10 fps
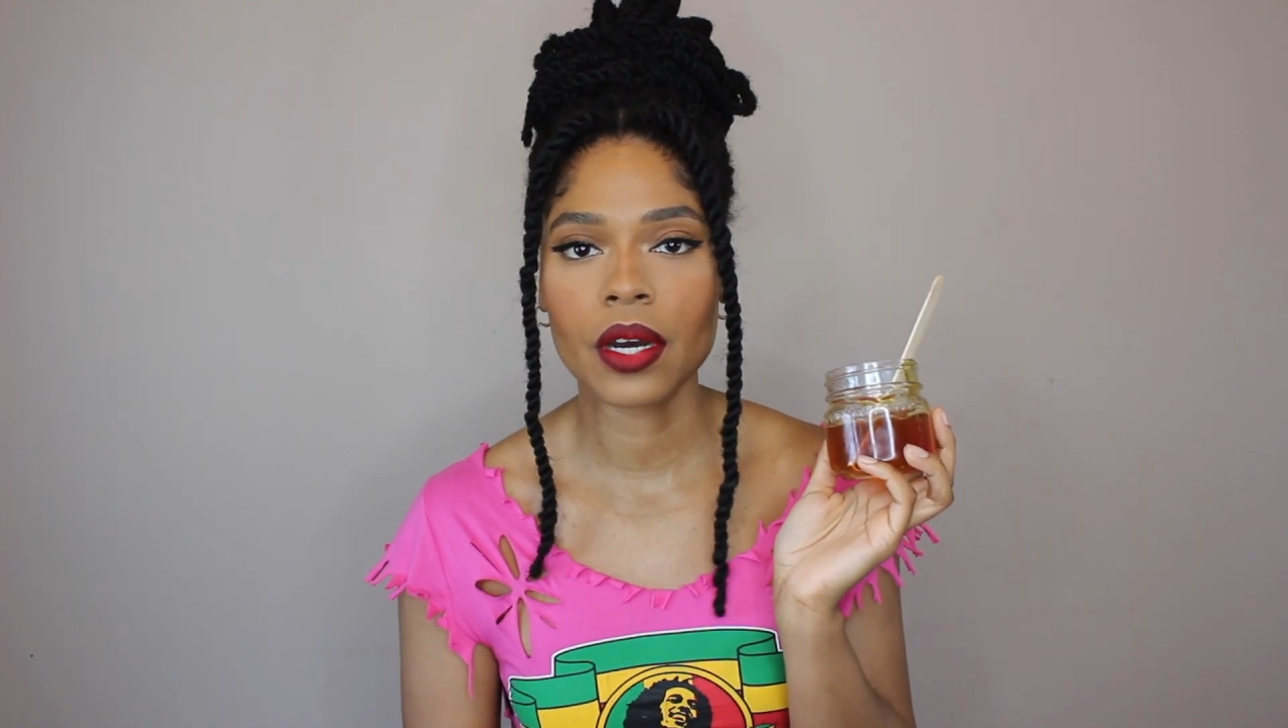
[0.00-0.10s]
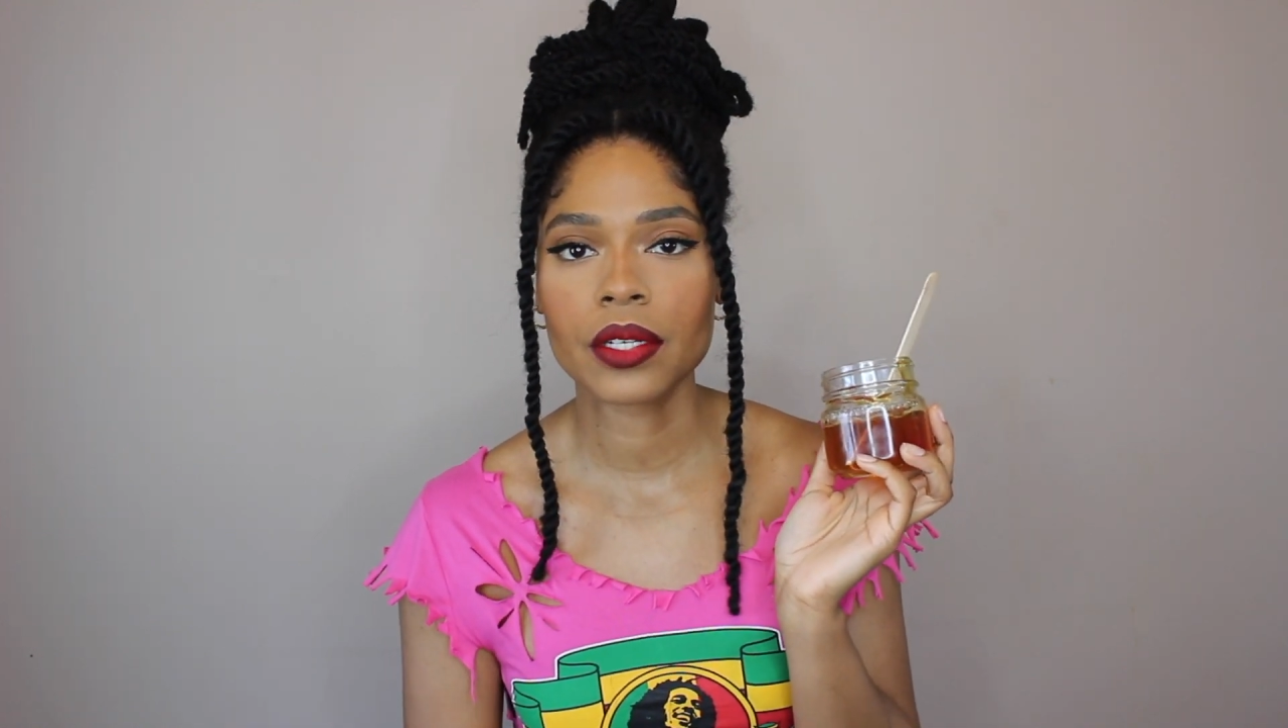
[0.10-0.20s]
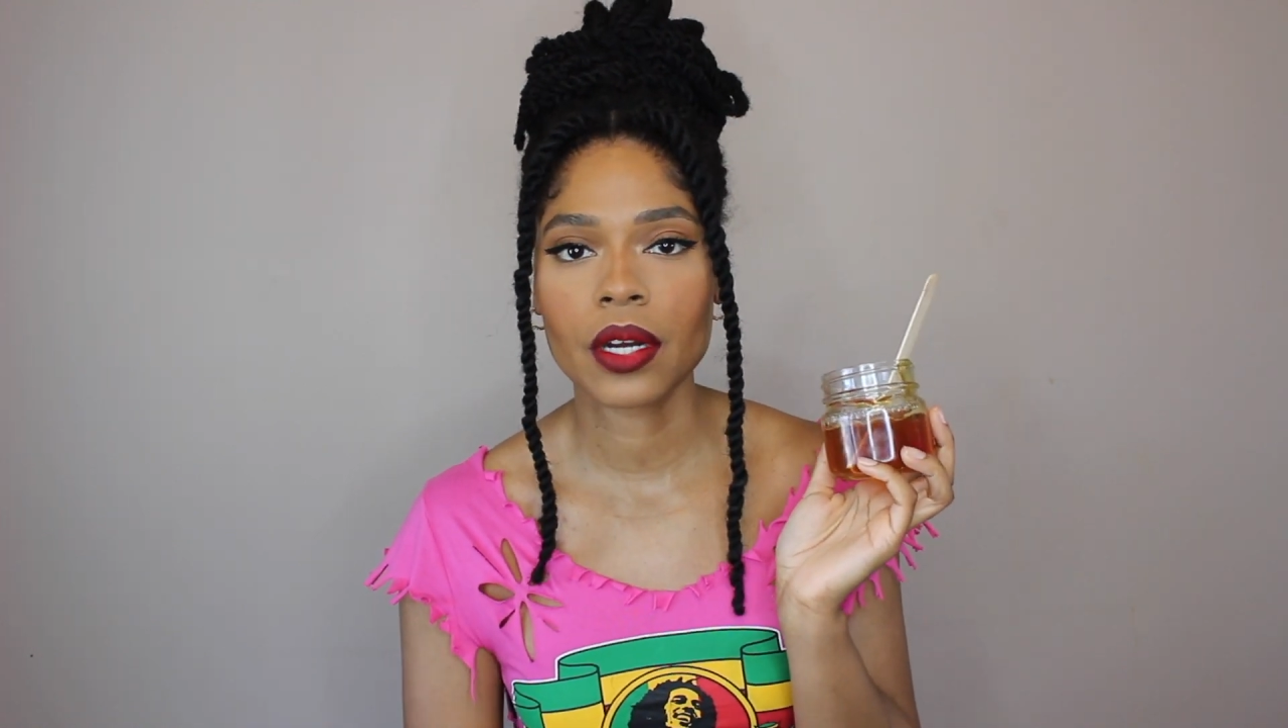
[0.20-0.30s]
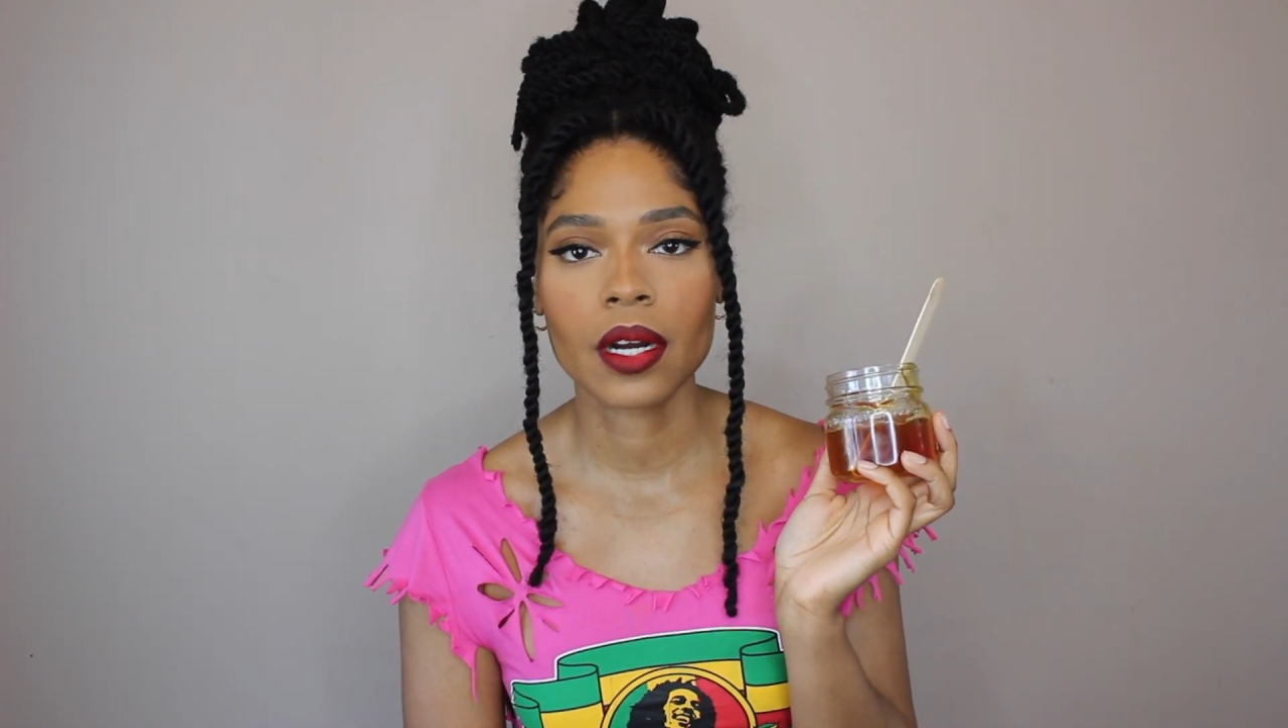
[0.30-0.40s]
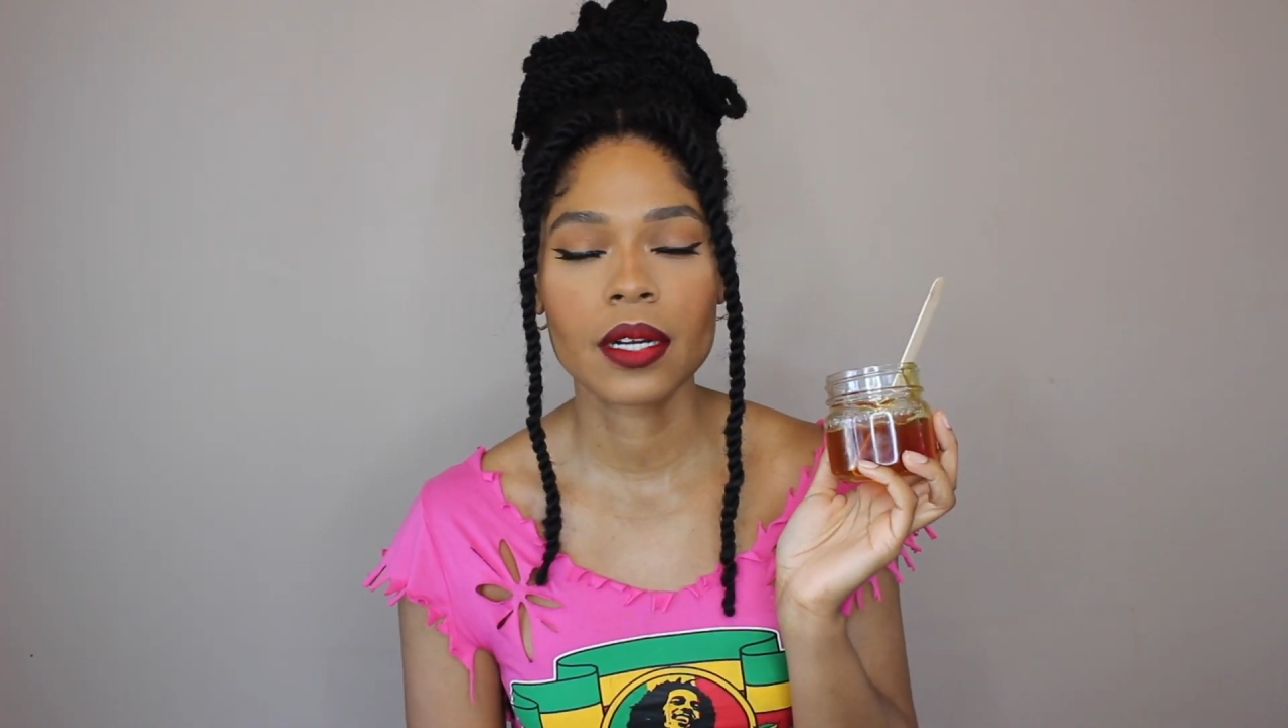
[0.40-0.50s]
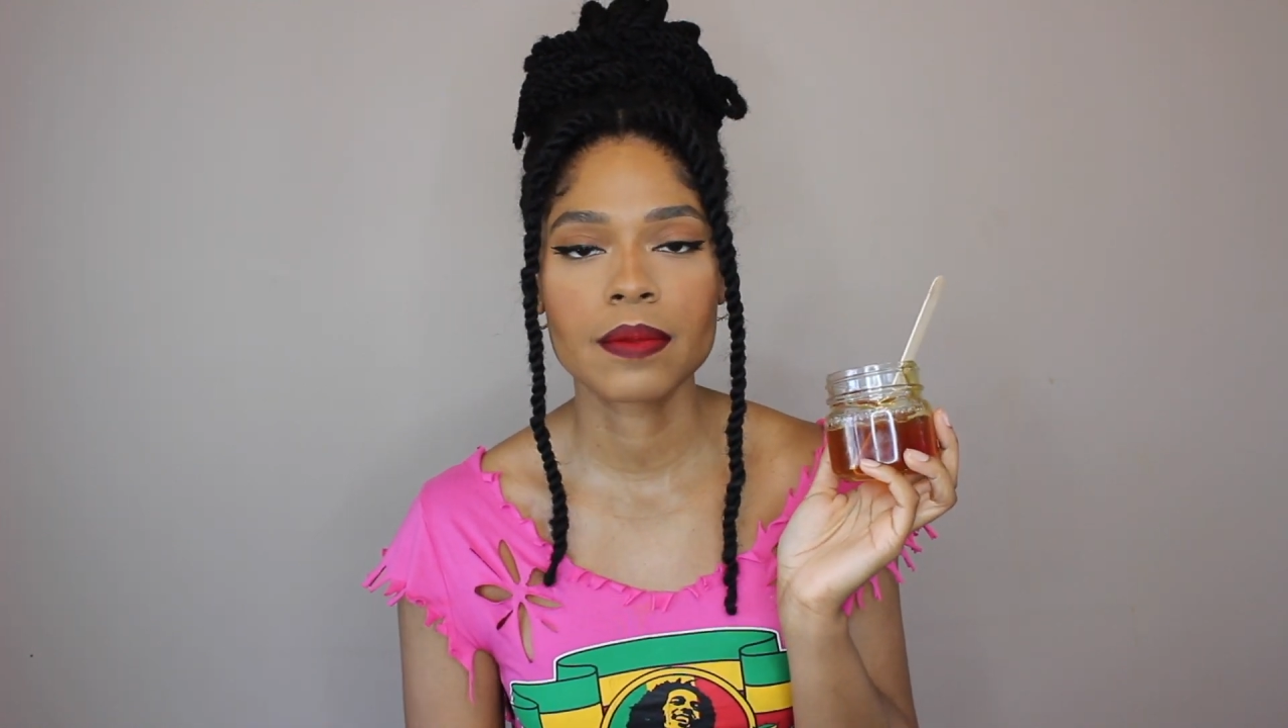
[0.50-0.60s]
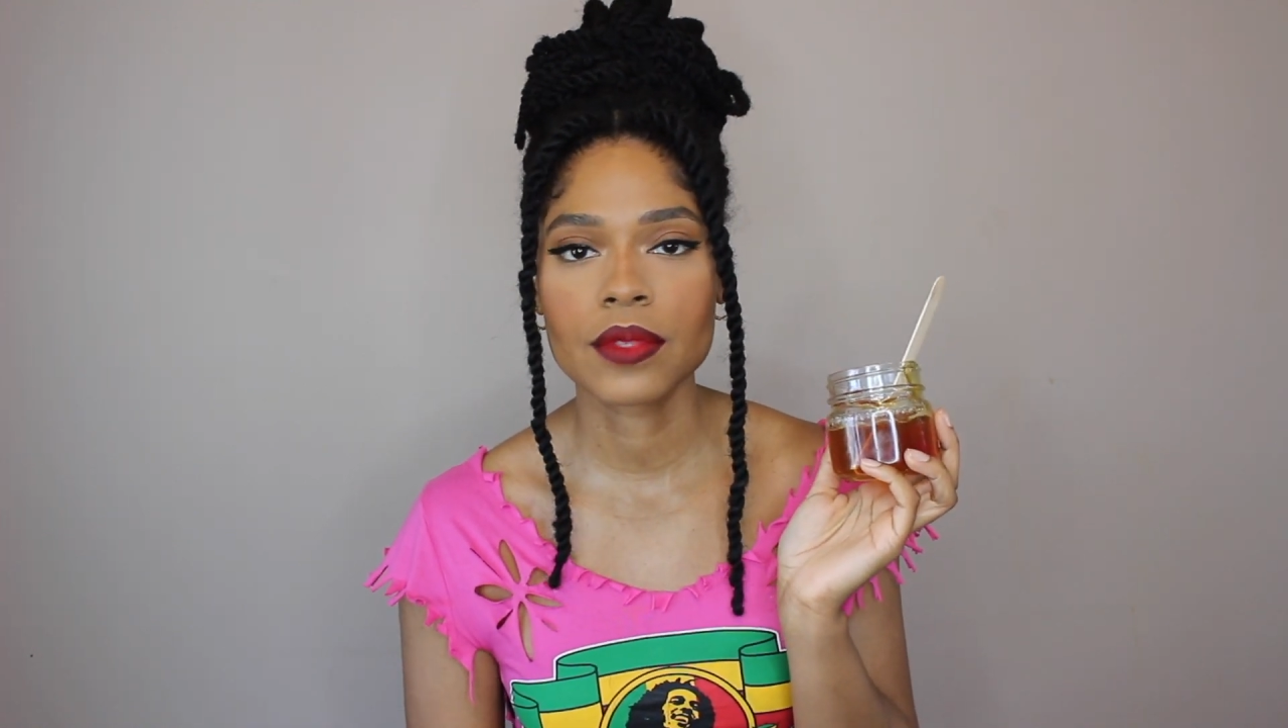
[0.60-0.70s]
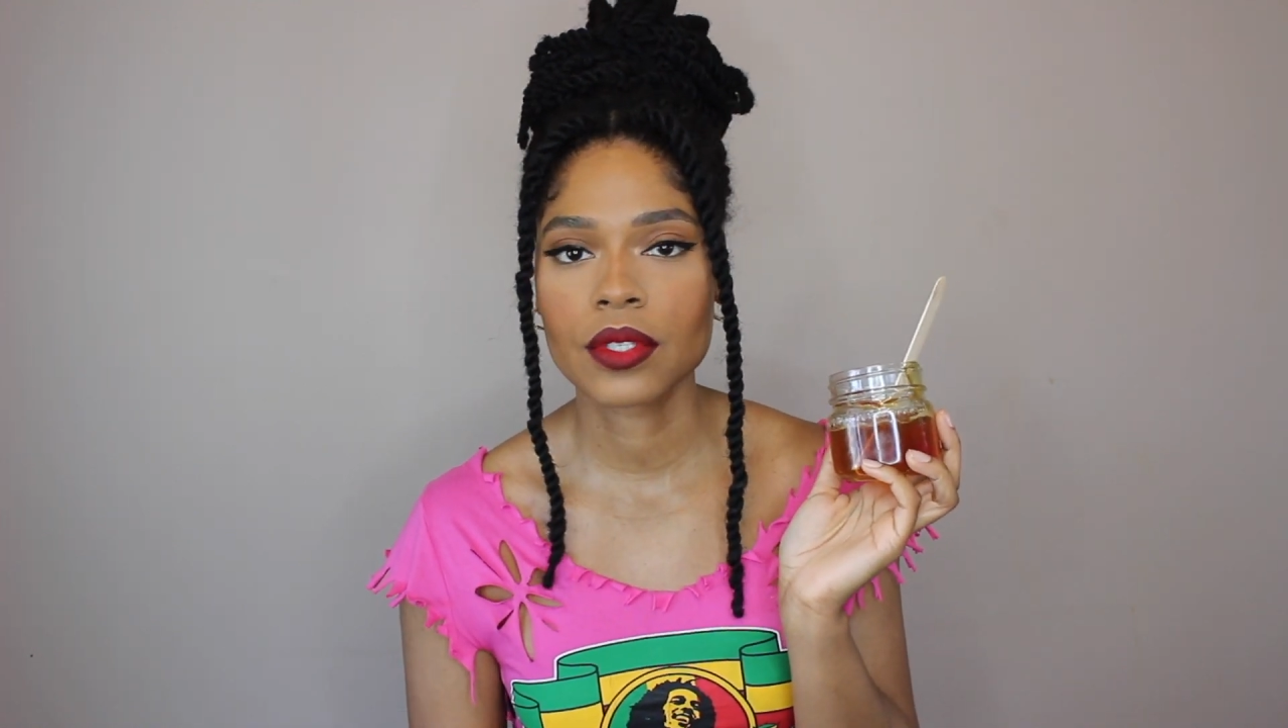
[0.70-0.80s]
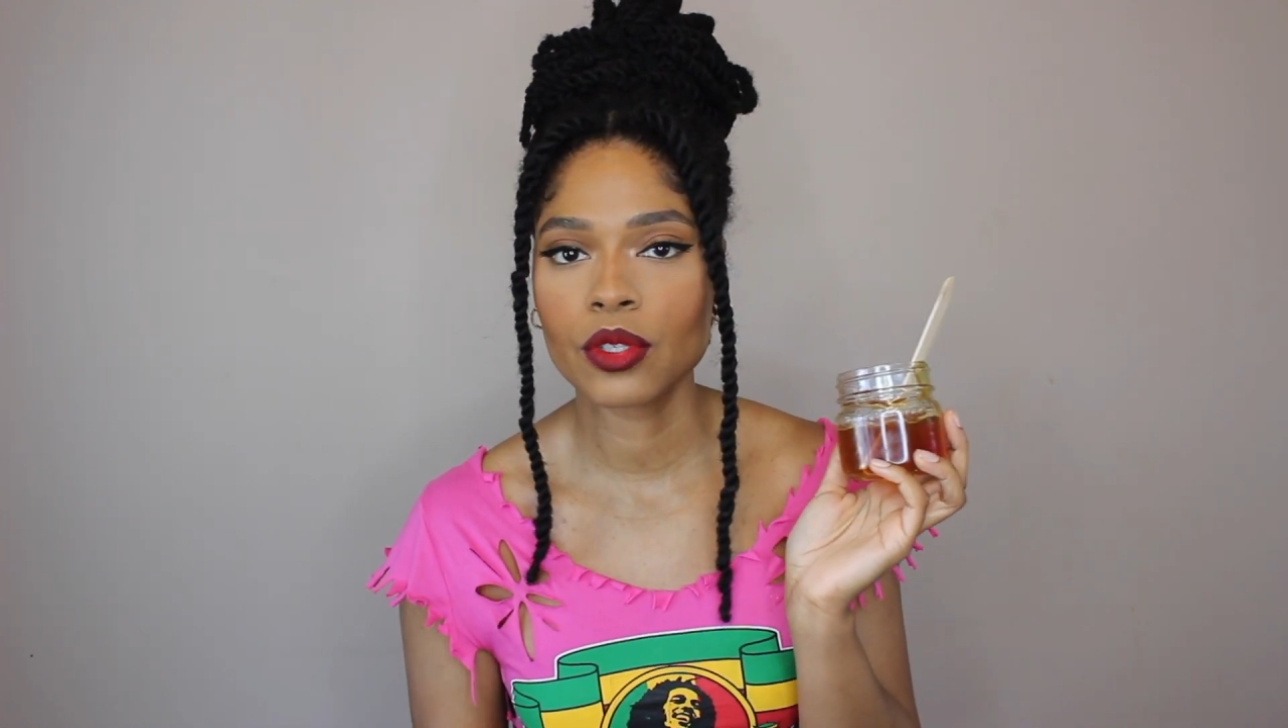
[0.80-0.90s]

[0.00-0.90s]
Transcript: underarms,